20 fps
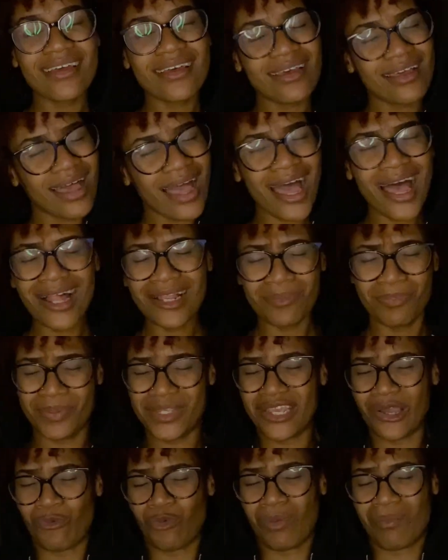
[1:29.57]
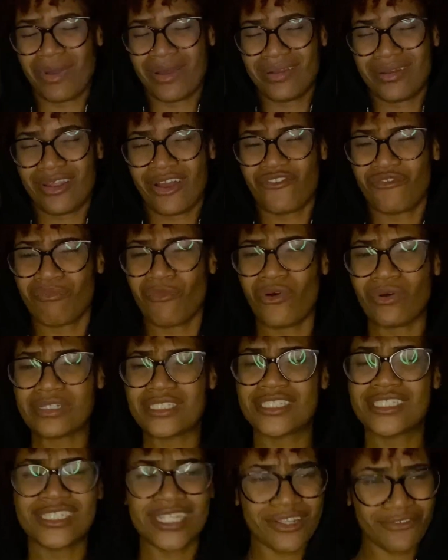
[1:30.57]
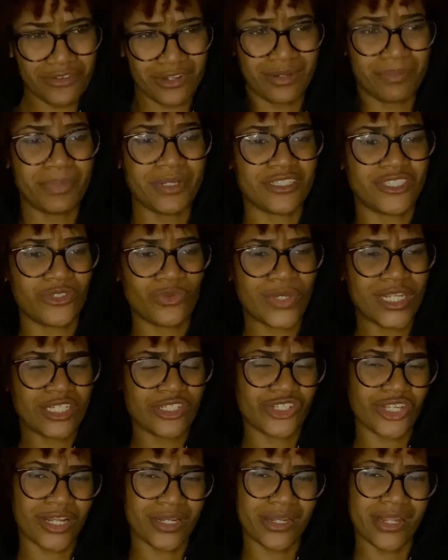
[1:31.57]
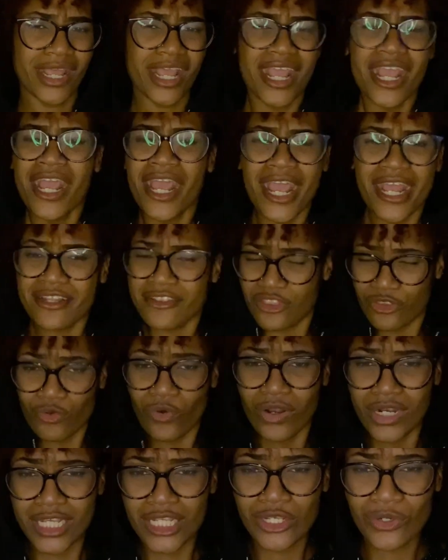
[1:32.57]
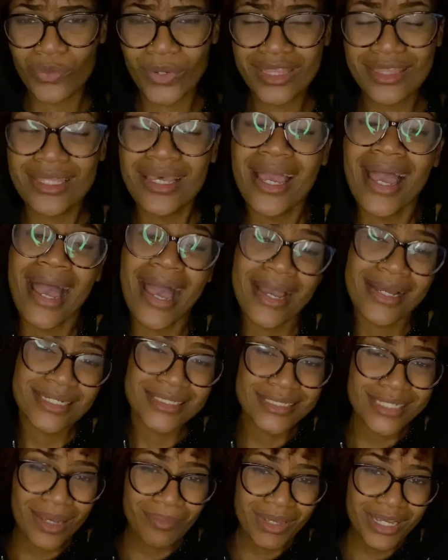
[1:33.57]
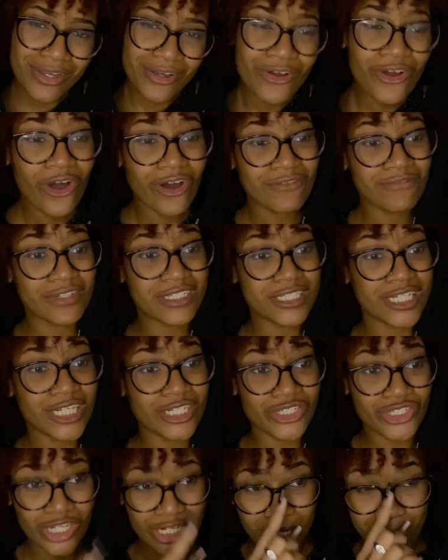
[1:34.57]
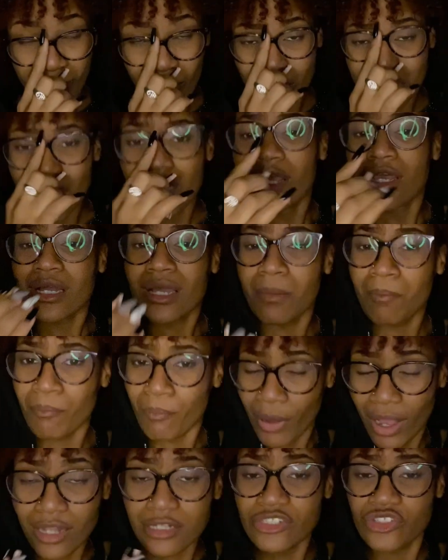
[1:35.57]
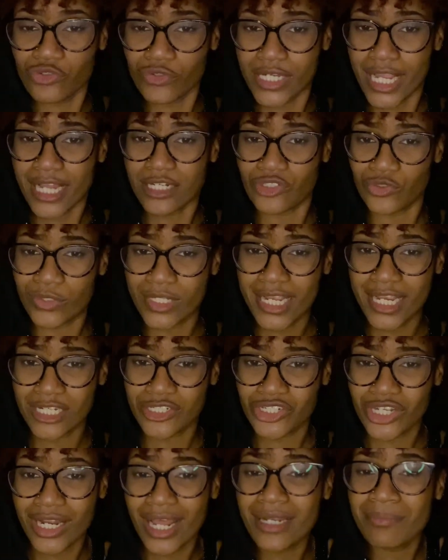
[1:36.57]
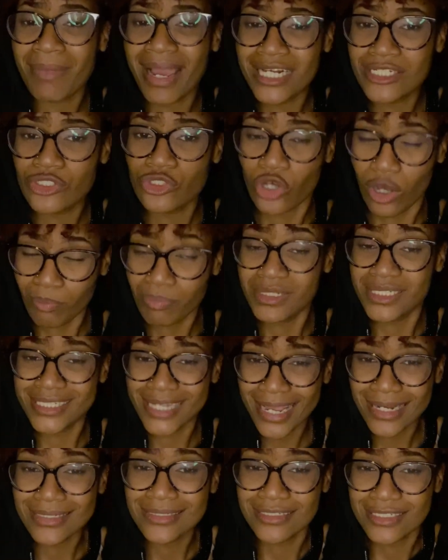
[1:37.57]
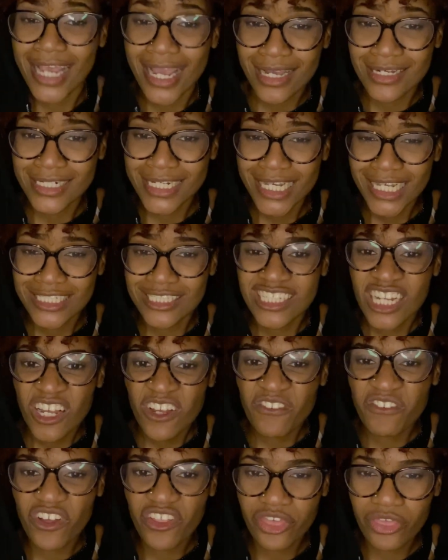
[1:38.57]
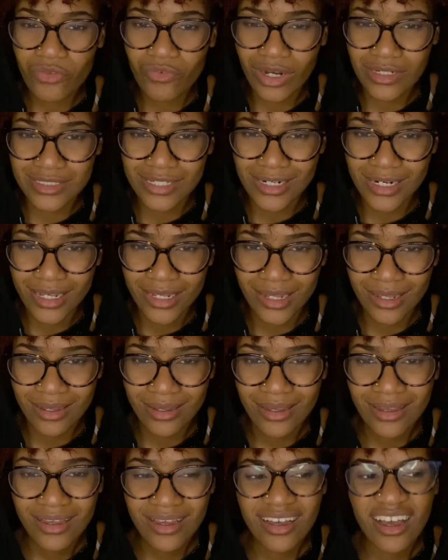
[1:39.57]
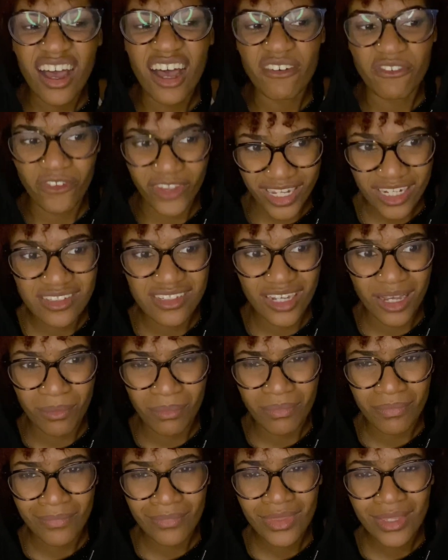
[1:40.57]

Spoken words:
I'll be a woman of more civil persuasion, enthralling you with academic conversation about compulsory education and my top 10 techniques for throttling a victim.